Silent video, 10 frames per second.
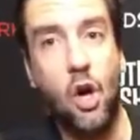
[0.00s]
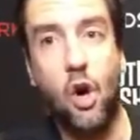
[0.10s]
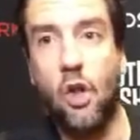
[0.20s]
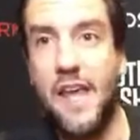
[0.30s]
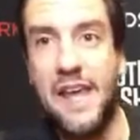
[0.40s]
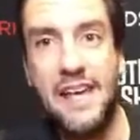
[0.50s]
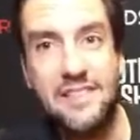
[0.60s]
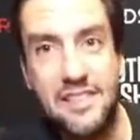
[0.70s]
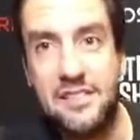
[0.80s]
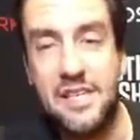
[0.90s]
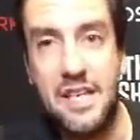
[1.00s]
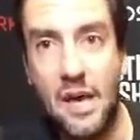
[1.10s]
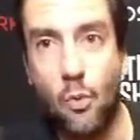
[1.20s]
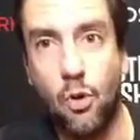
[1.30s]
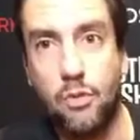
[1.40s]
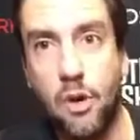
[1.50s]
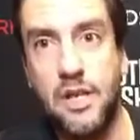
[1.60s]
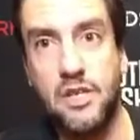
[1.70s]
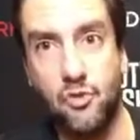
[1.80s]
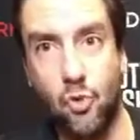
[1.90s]
All that SEC network
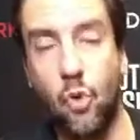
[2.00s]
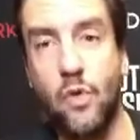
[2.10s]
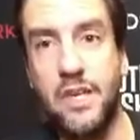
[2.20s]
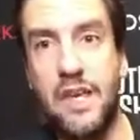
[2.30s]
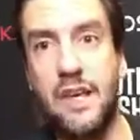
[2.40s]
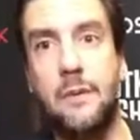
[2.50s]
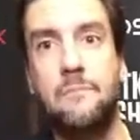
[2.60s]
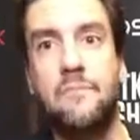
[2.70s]
money is rolling in.